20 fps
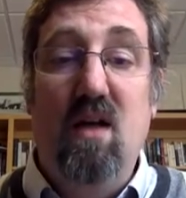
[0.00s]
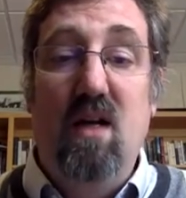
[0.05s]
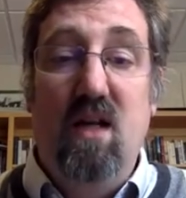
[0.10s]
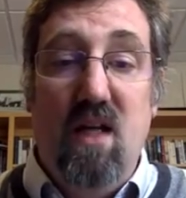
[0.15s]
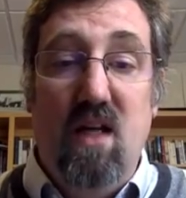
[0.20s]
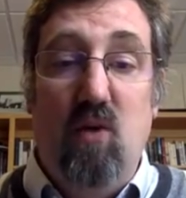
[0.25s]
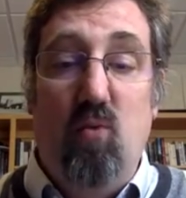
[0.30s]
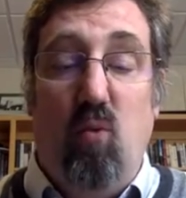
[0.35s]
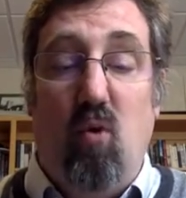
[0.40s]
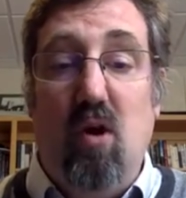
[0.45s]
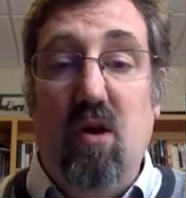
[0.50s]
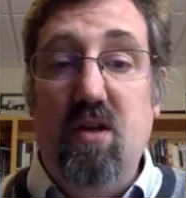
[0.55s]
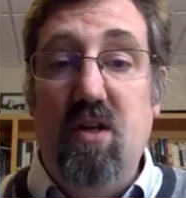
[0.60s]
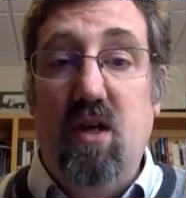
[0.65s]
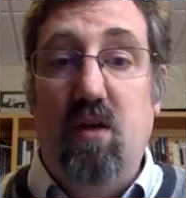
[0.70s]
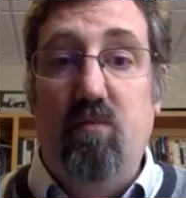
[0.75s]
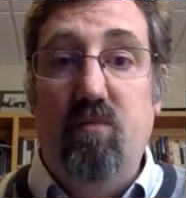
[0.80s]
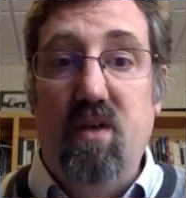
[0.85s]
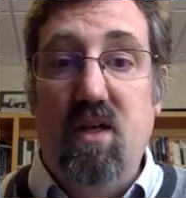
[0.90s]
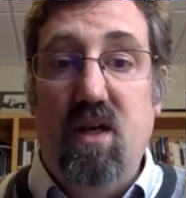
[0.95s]
He warned
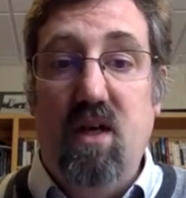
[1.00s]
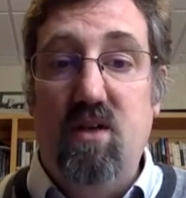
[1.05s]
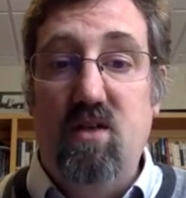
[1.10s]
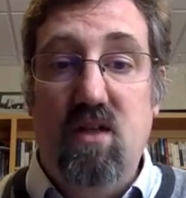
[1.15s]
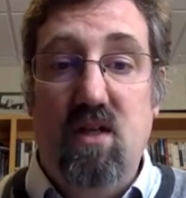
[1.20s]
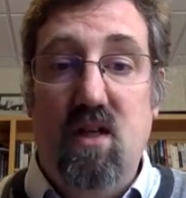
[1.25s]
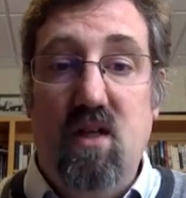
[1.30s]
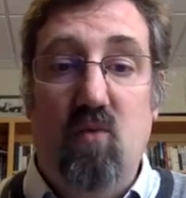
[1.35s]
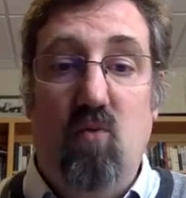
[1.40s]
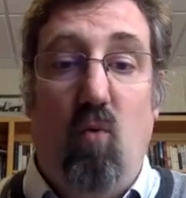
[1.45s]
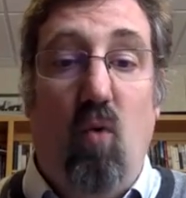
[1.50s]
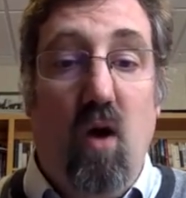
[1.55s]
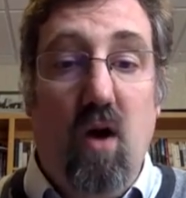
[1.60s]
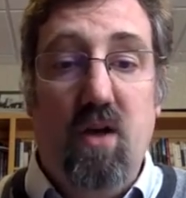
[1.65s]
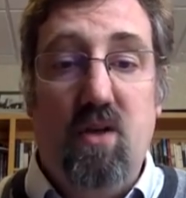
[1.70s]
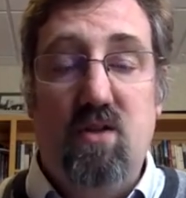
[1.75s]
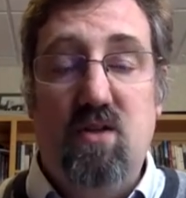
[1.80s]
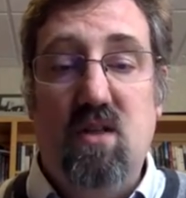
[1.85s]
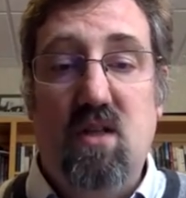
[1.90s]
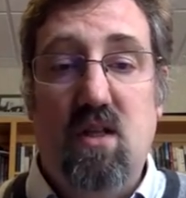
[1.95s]
them because he didn't want
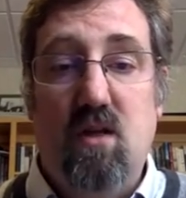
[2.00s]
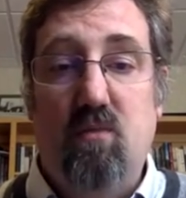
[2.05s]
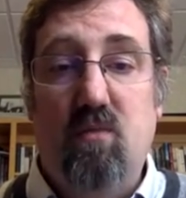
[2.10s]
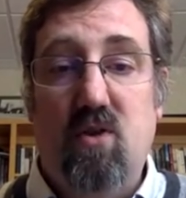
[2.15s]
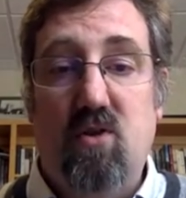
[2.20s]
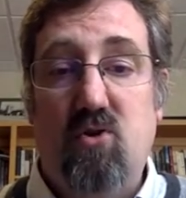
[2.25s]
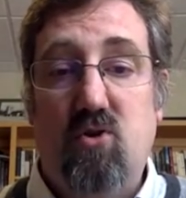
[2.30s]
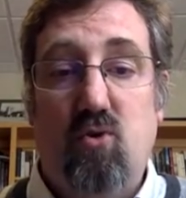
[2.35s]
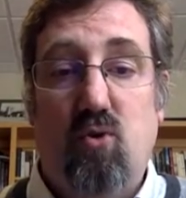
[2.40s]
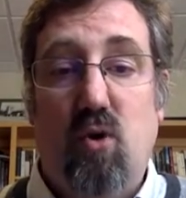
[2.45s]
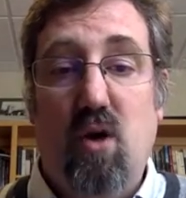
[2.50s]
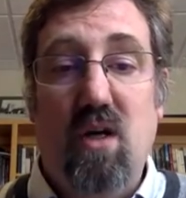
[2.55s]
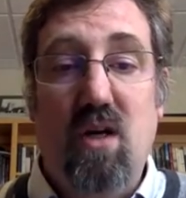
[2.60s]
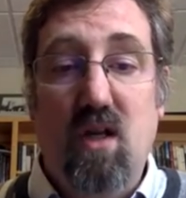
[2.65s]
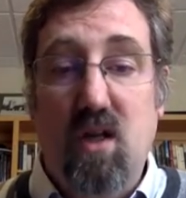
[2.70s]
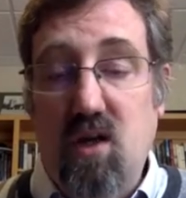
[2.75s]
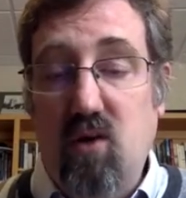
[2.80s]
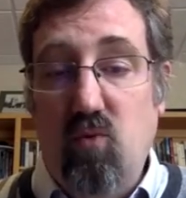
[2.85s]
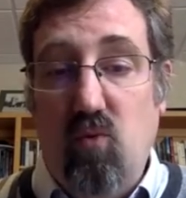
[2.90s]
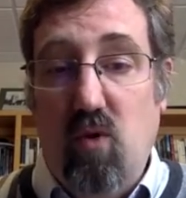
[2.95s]
to see them destroyed. He
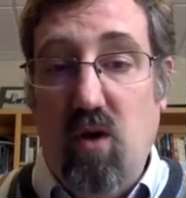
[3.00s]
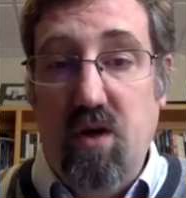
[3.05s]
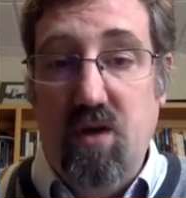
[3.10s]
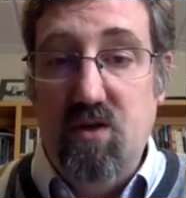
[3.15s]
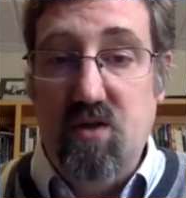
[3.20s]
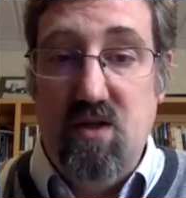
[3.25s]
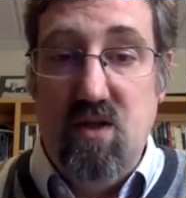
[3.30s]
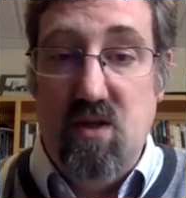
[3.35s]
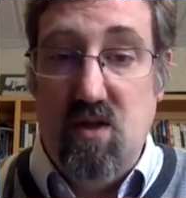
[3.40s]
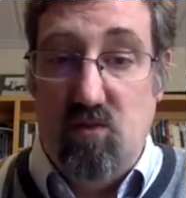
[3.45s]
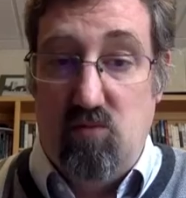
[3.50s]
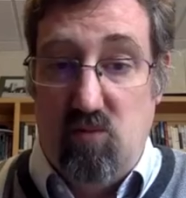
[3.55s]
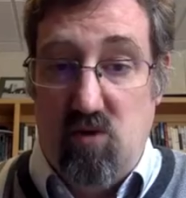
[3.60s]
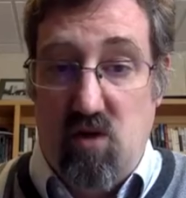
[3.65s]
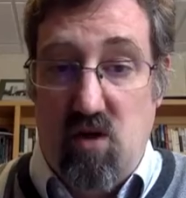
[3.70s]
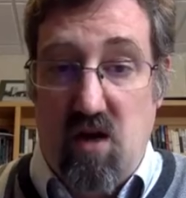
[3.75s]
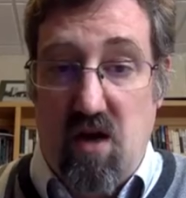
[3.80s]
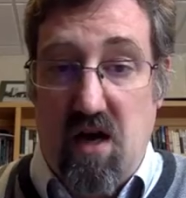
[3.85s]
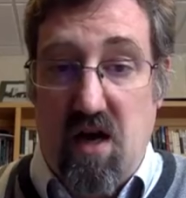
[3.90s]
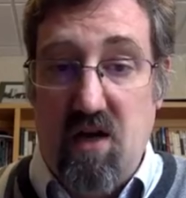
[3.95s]
didn't want to see them
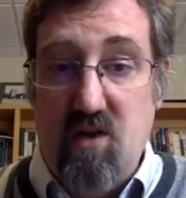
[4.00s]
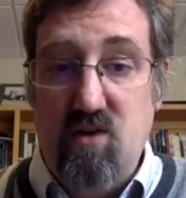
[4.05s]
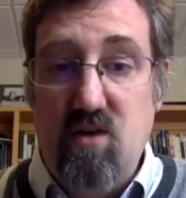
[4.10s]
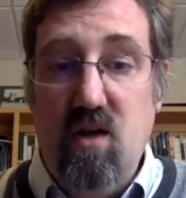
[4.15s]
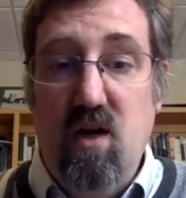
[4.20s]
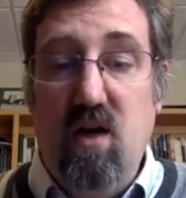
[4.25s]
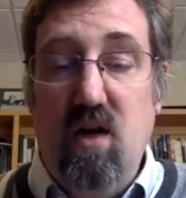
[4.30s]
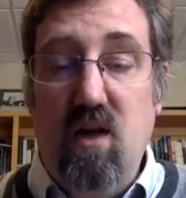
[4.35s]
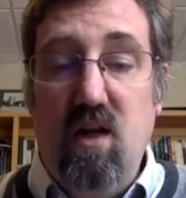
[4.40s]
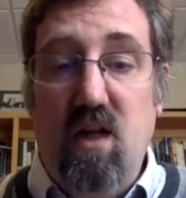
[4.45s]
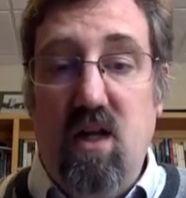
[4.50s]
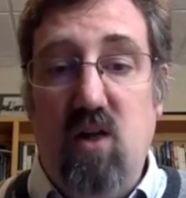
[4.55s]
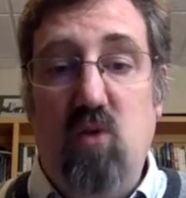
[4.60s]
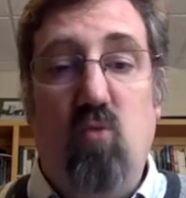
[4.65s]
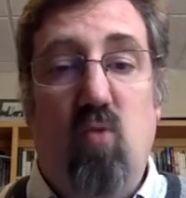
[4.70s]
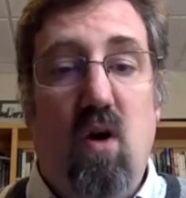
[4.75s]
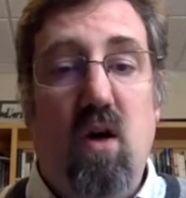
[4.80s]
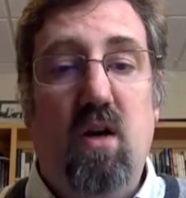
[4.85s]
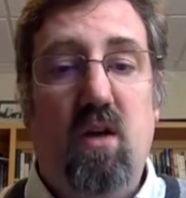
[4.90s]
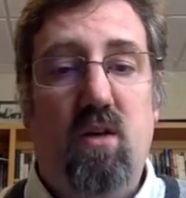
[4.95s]
lost. He
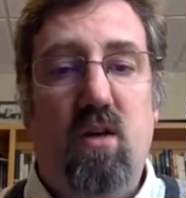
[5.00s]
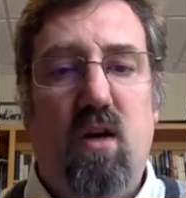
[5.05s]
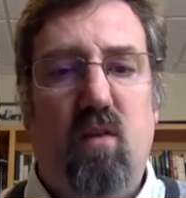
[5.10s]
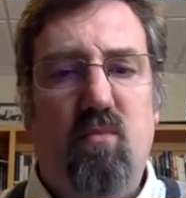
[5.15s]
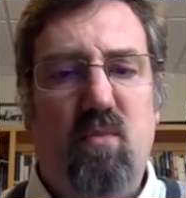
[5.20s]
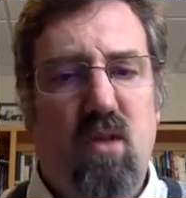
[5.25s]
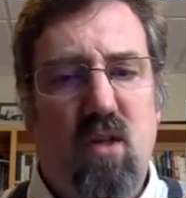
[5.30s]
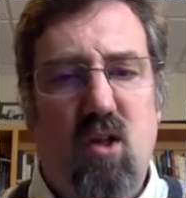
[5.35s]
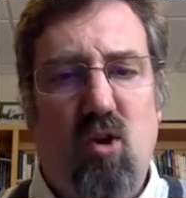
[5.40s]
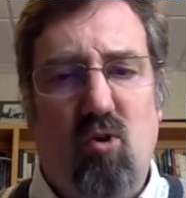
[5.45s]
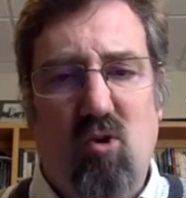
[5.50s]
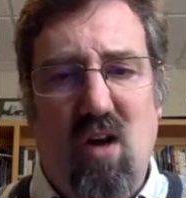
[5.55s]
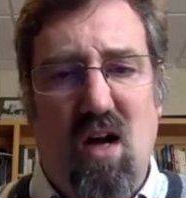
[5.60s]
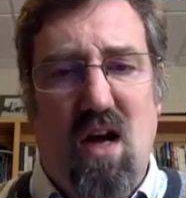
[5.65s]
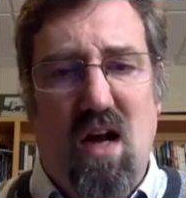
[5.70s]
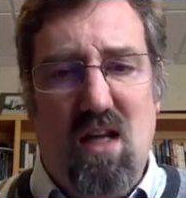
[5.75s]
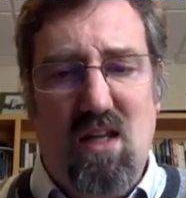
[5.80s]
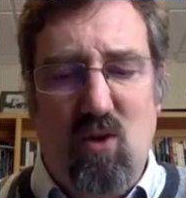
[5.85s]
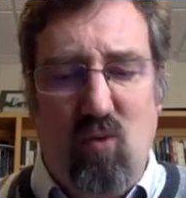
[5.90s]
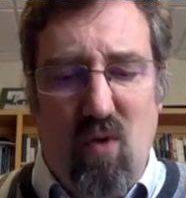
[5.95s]
wanted them to know
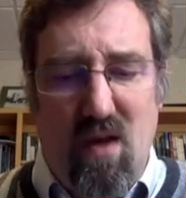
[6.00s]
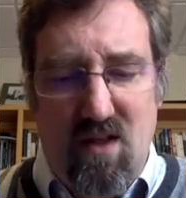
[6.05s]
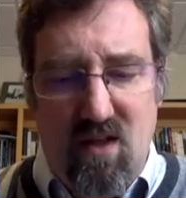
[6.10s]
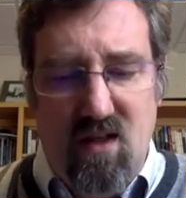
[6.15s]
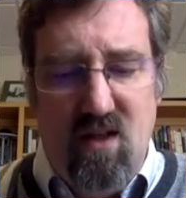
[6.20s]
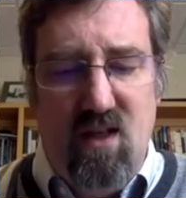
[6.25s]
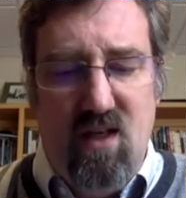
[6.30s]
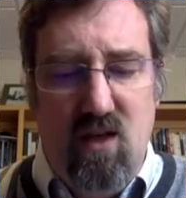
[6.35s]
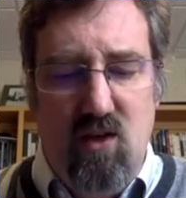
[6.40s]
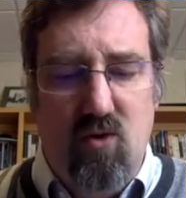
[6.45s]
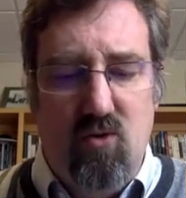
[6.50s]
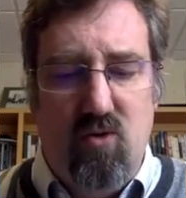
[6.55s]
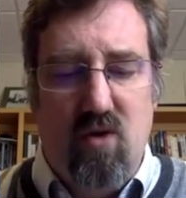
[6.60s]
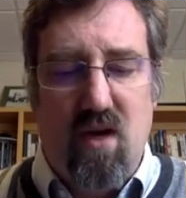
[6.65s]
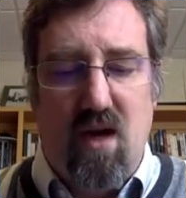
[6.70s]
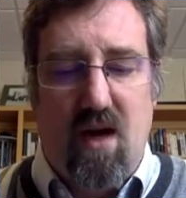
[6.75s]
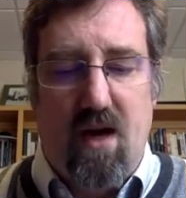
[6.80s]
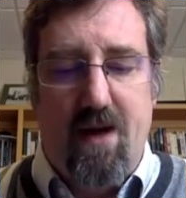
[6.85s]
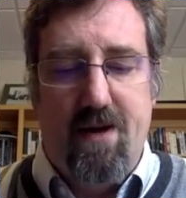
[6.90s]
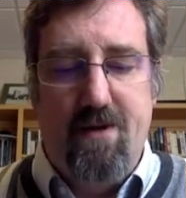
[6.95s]
God in the way that he knew
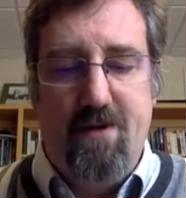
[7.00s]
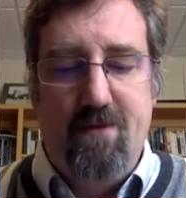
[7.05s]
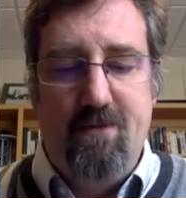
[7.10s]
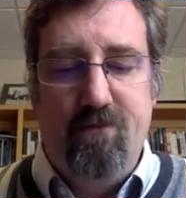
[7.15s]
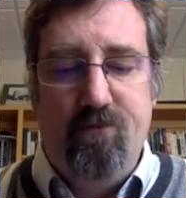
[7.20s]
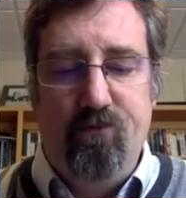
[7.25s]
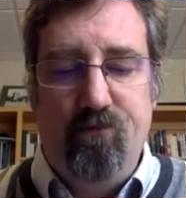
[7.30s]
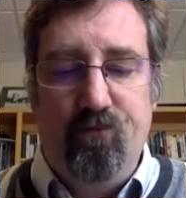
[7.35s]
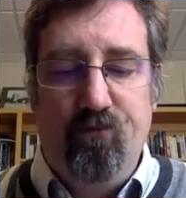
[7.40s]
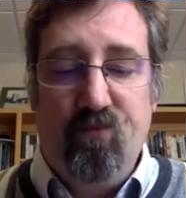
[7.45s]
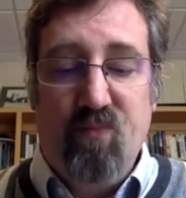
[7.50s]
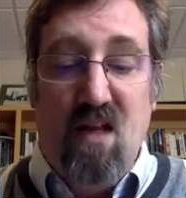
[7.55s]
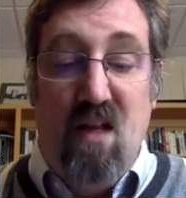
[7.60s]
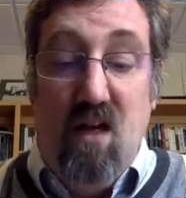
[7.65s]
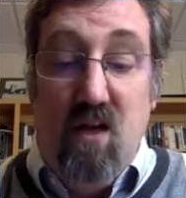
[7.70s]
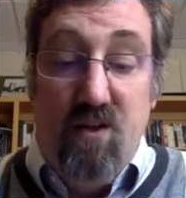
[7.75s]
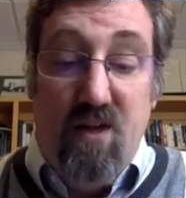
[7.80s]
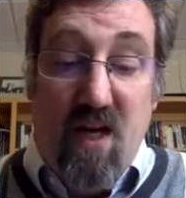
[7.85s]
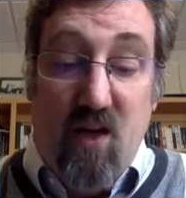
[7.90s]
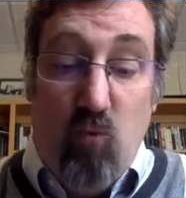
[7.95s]
God.
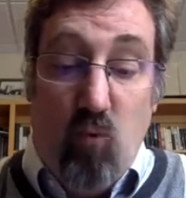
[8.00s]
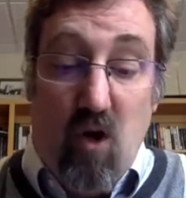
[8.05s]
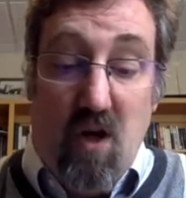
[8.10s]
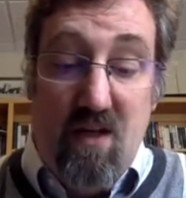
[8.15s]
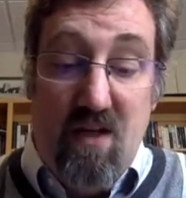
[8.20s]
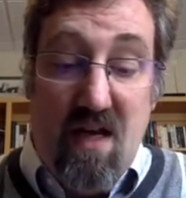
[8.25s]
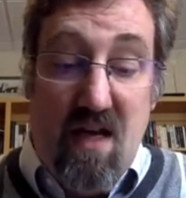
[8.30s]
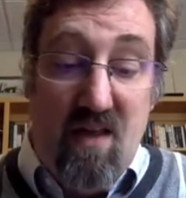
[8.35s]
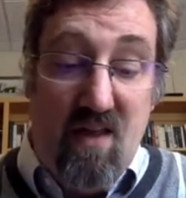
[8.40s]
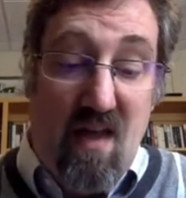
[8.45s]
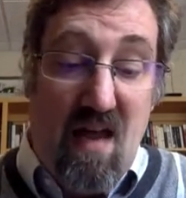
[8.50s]
Then one day the